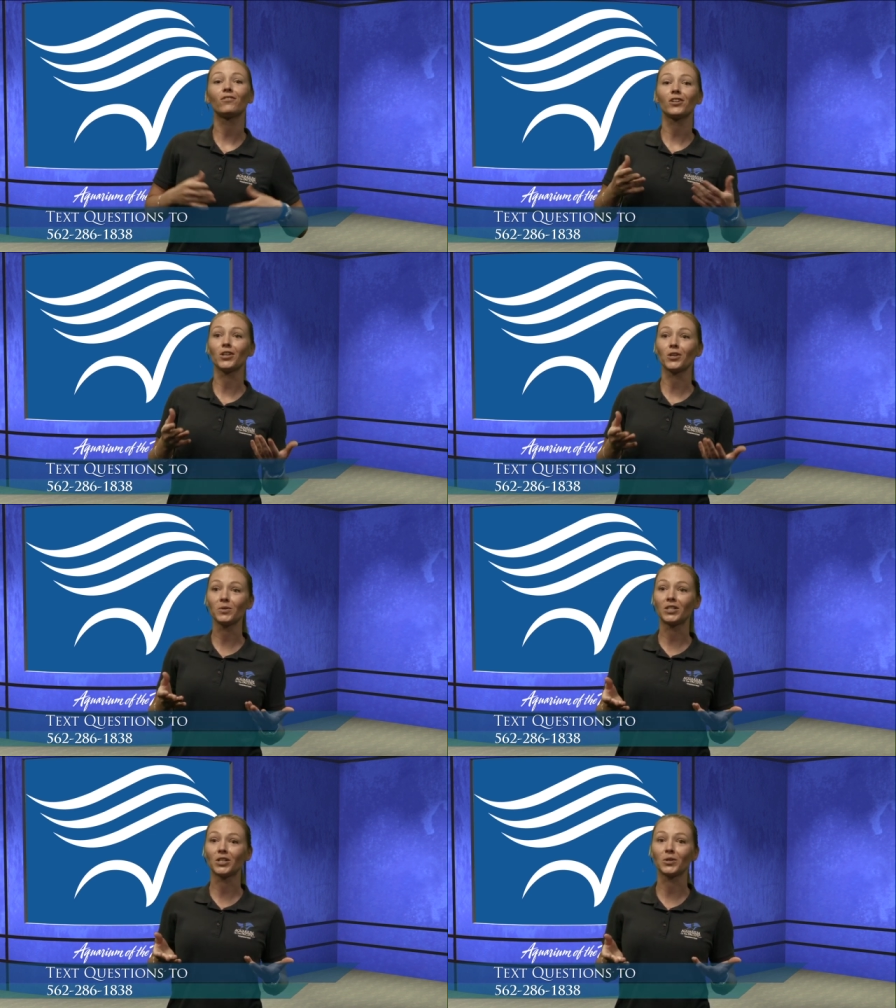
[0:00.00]
for you
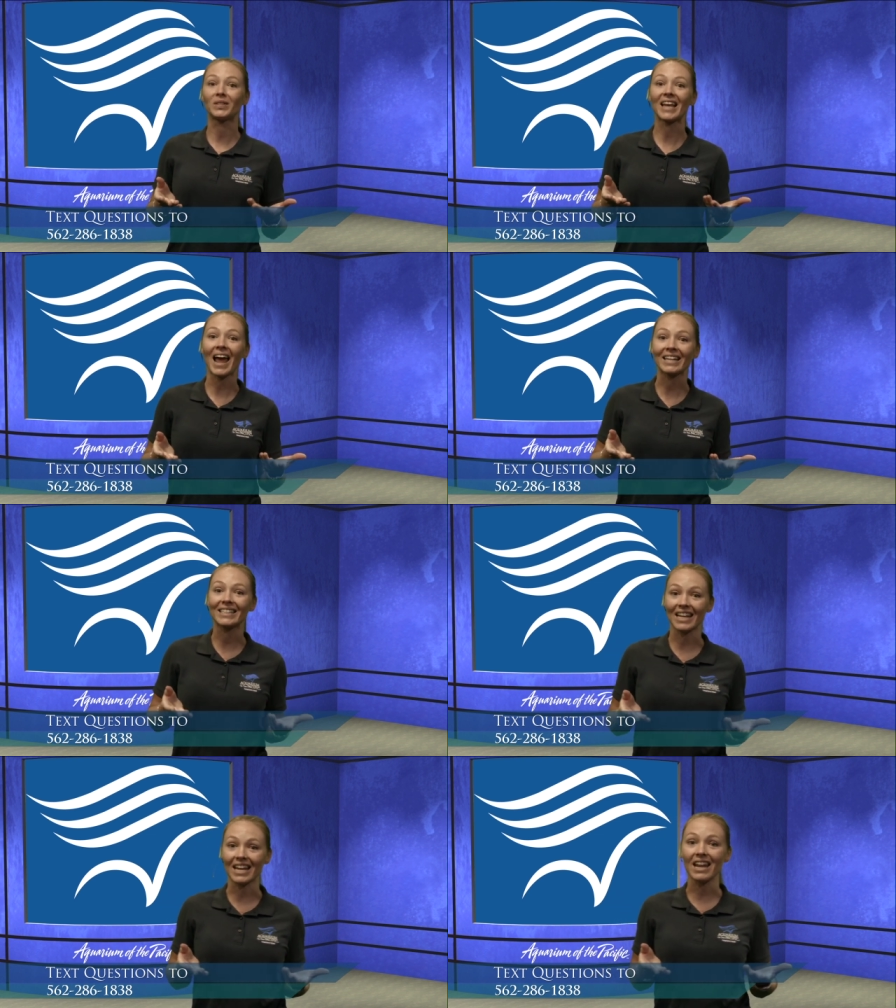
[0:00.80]
to
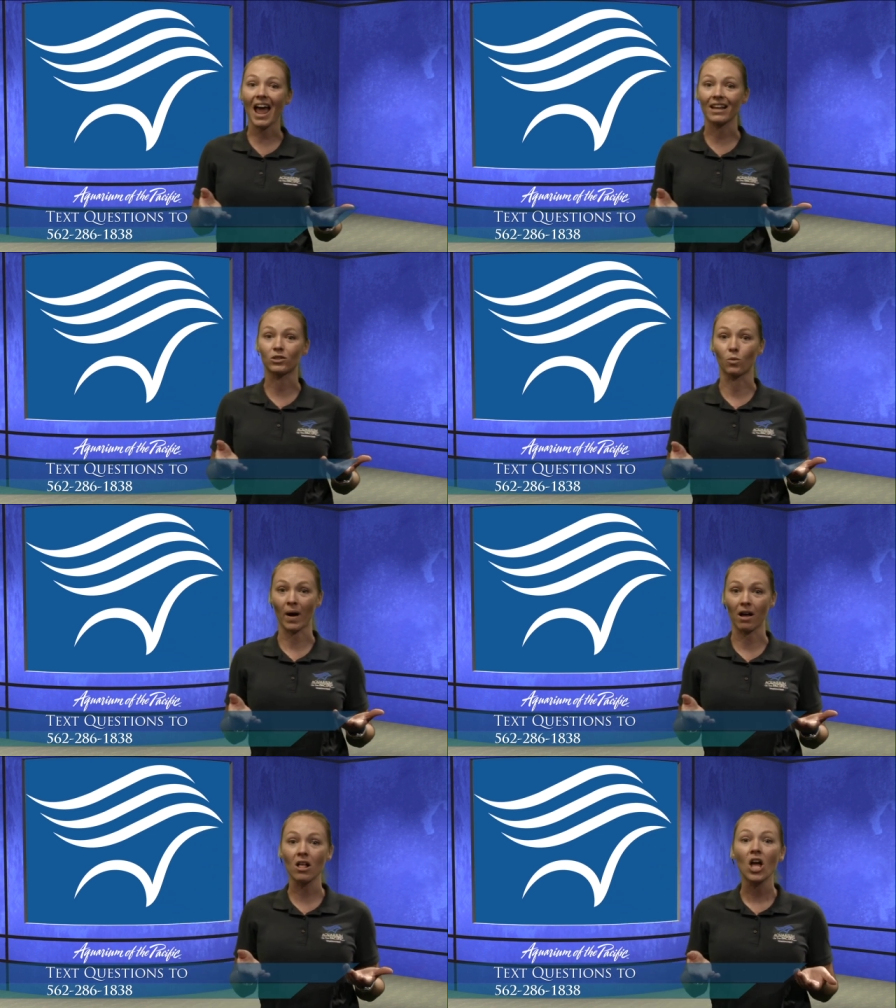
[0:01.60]
as
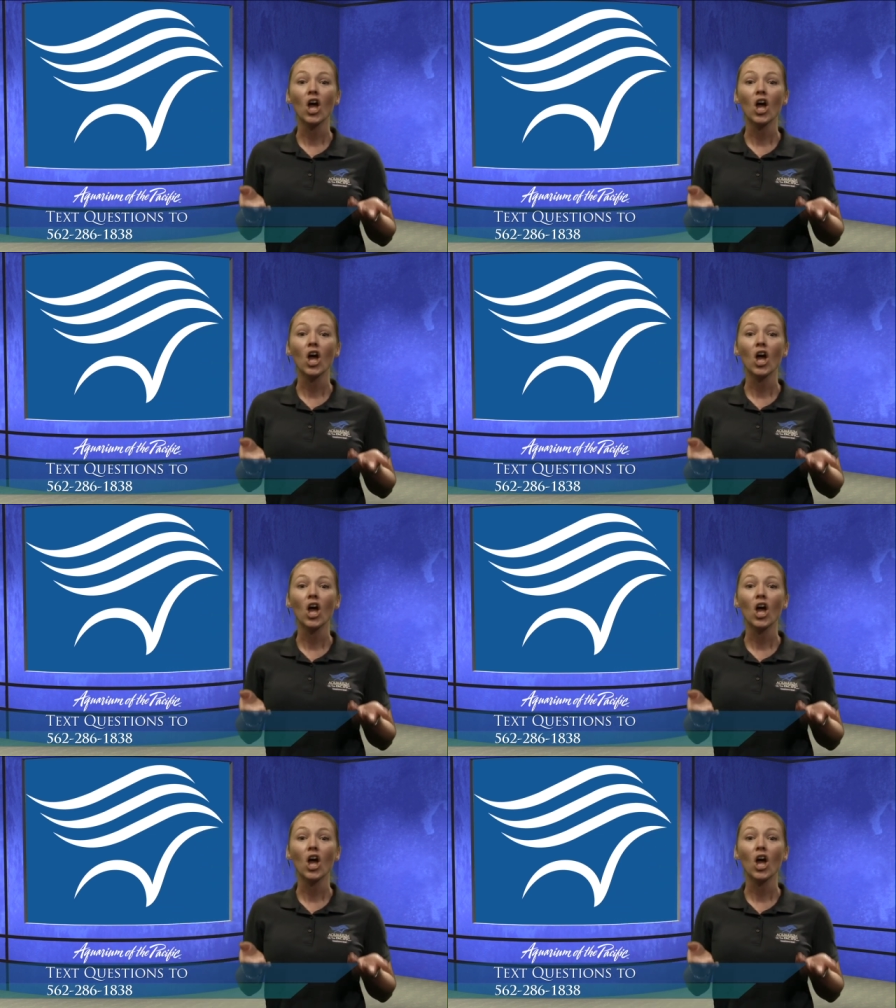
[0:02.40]
well.